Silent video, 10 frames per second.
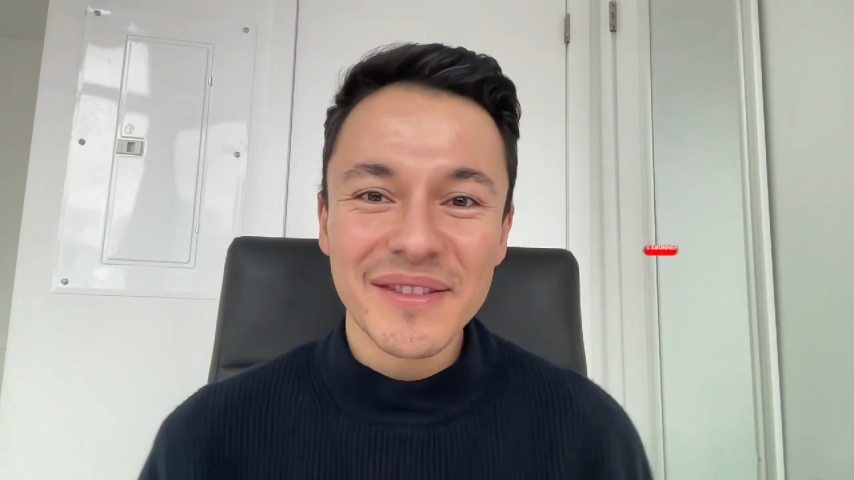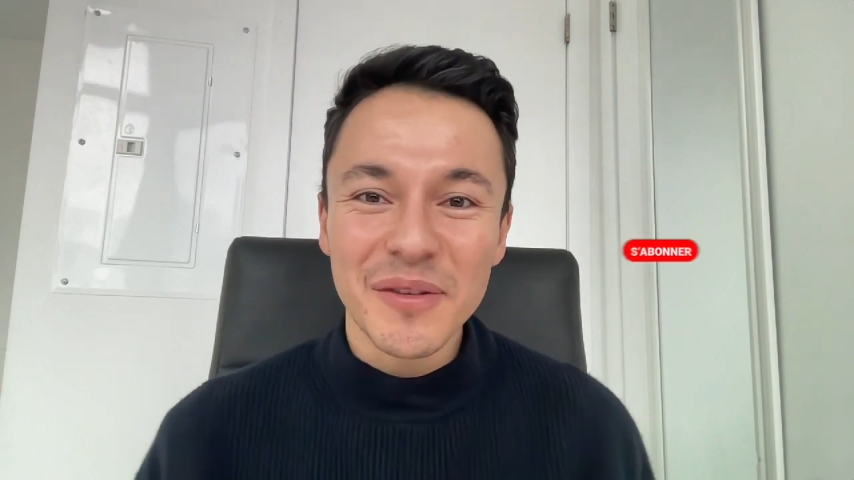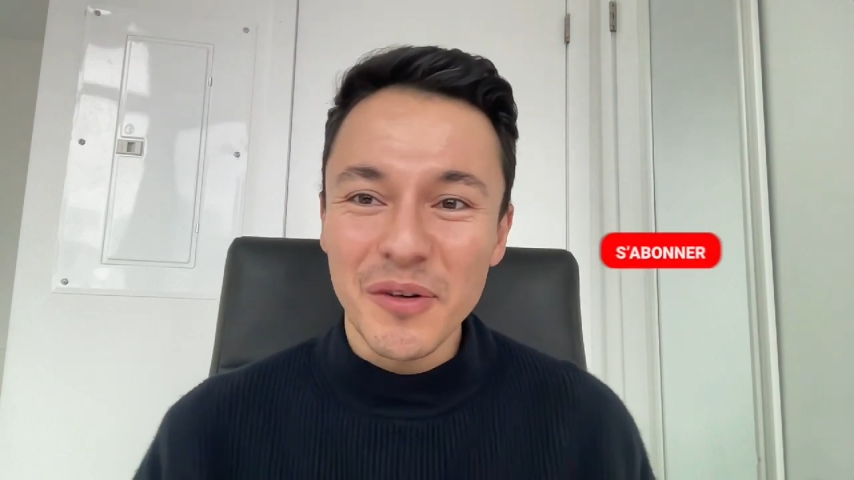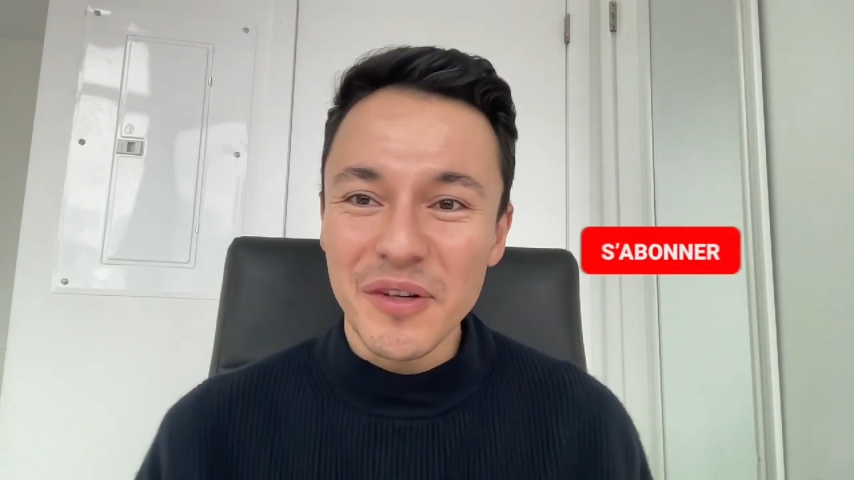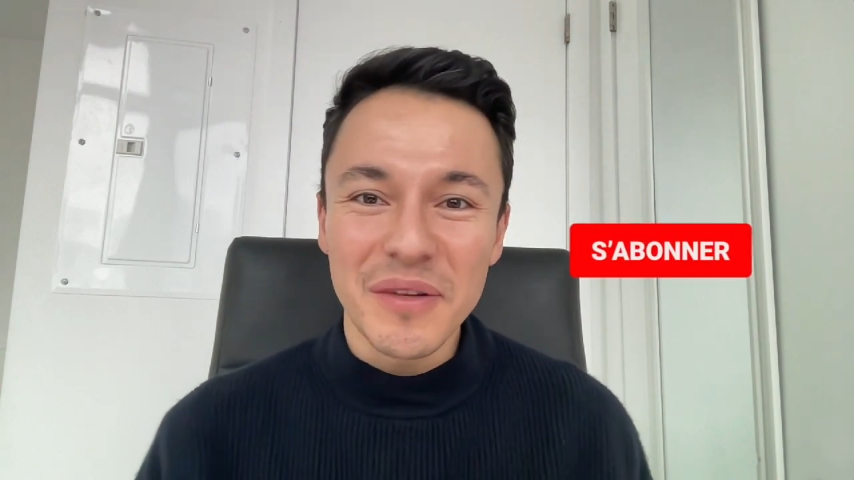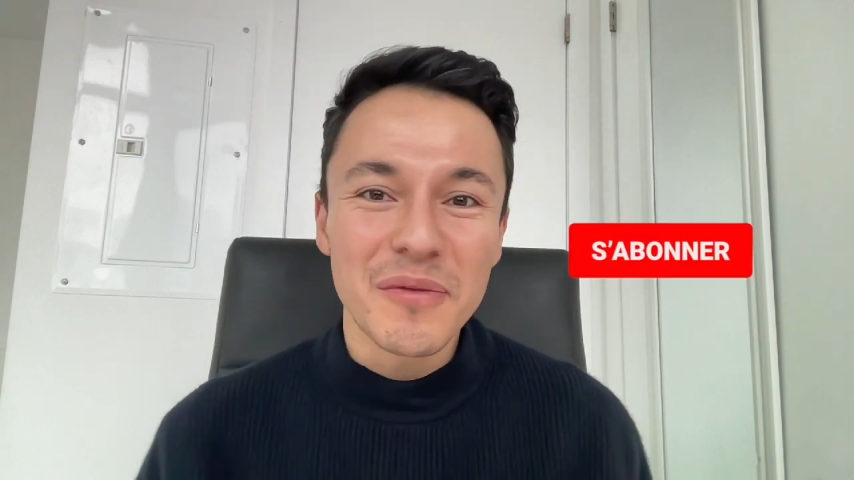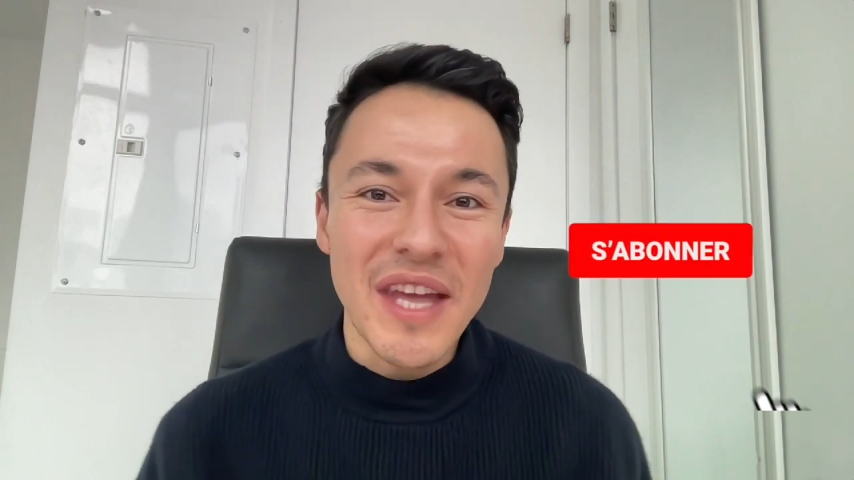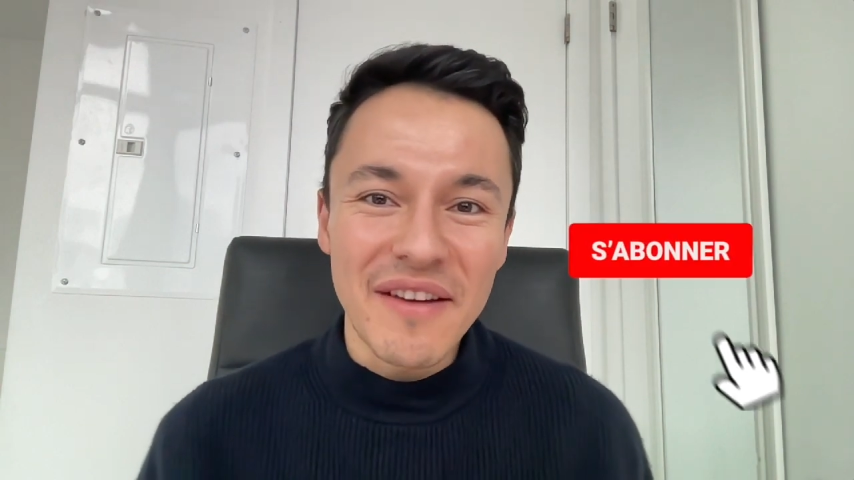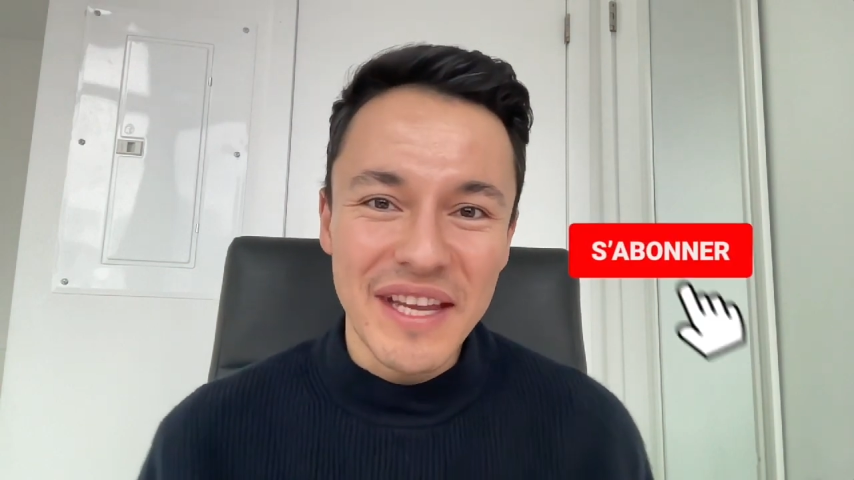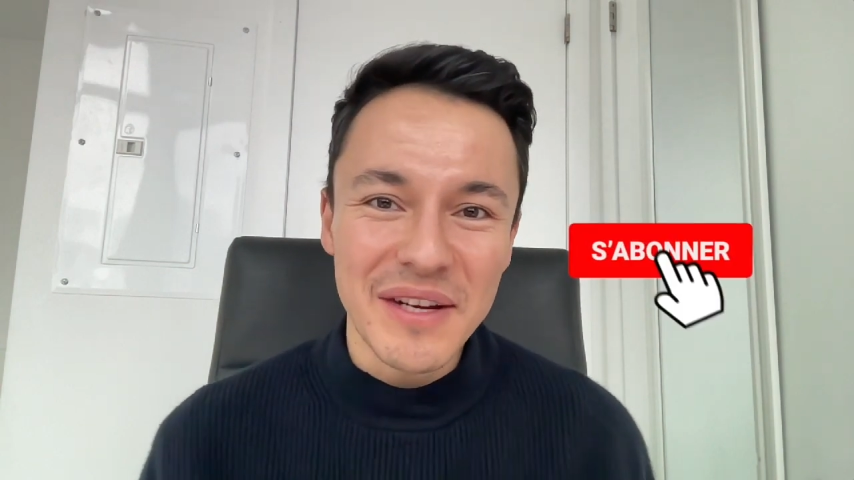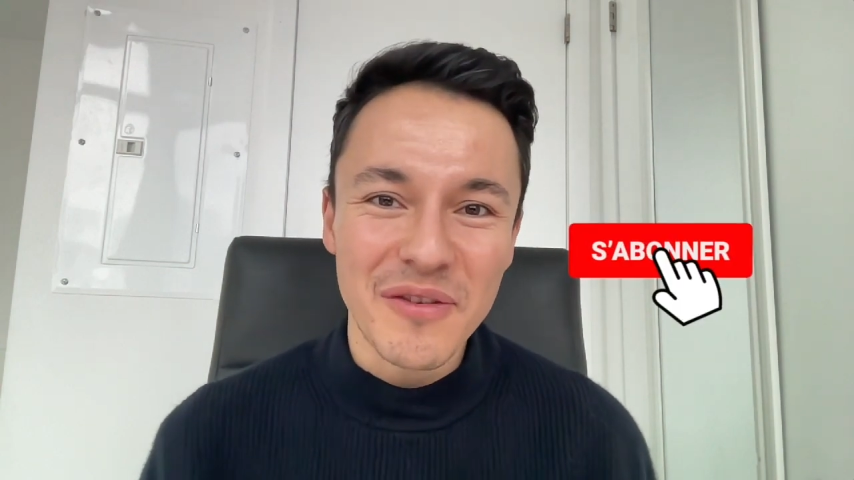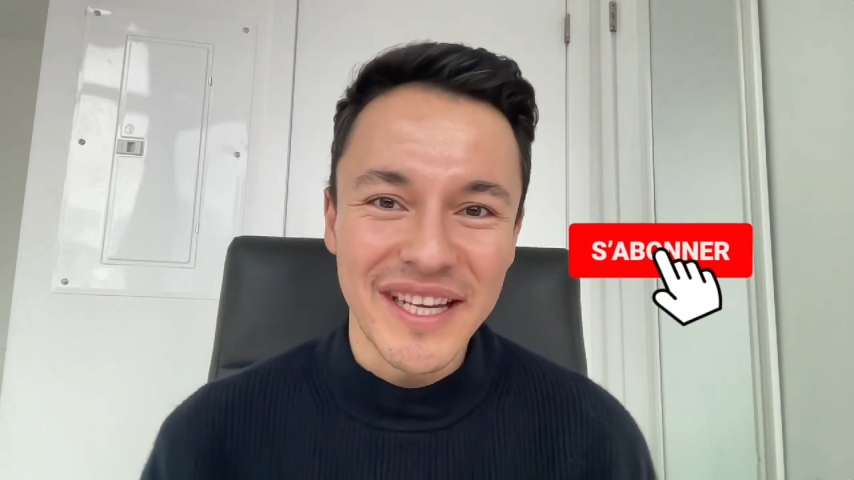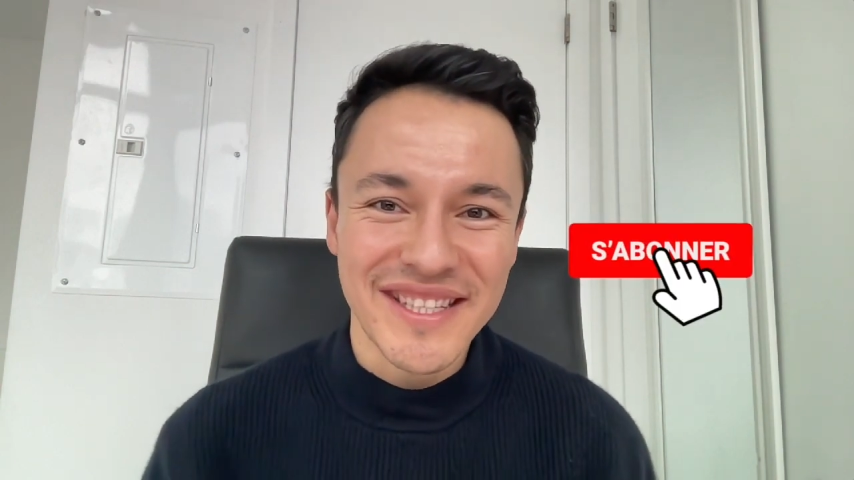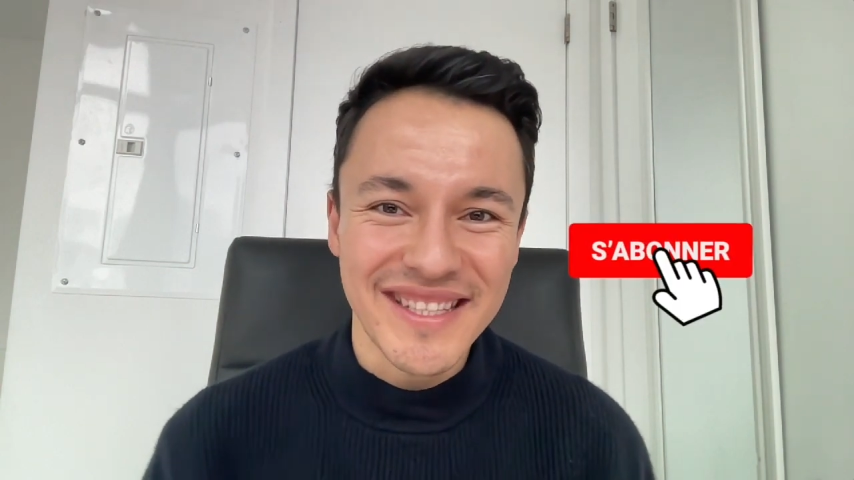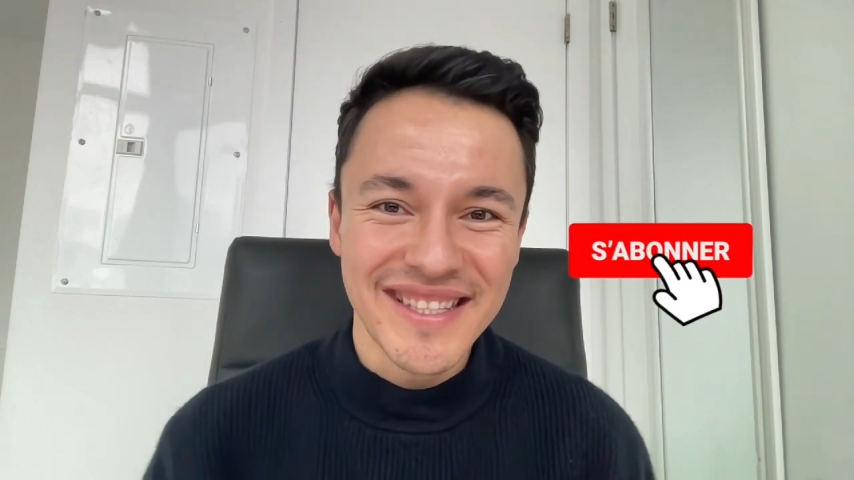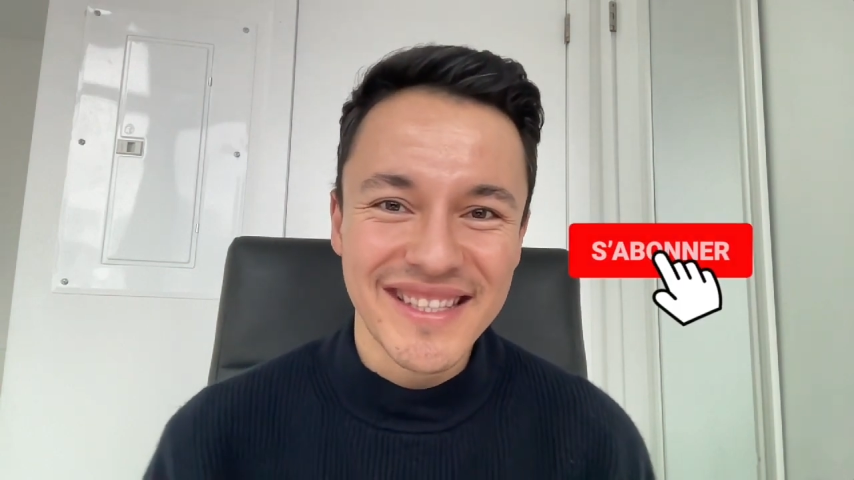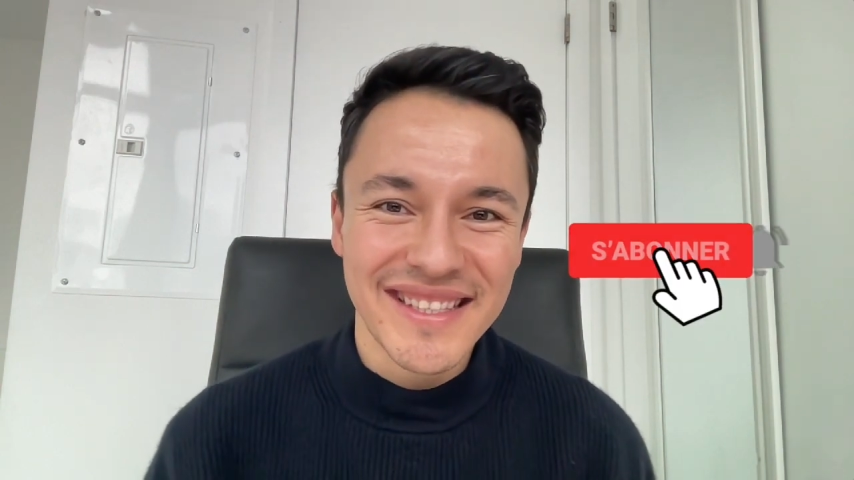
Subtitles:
or if you have any questions.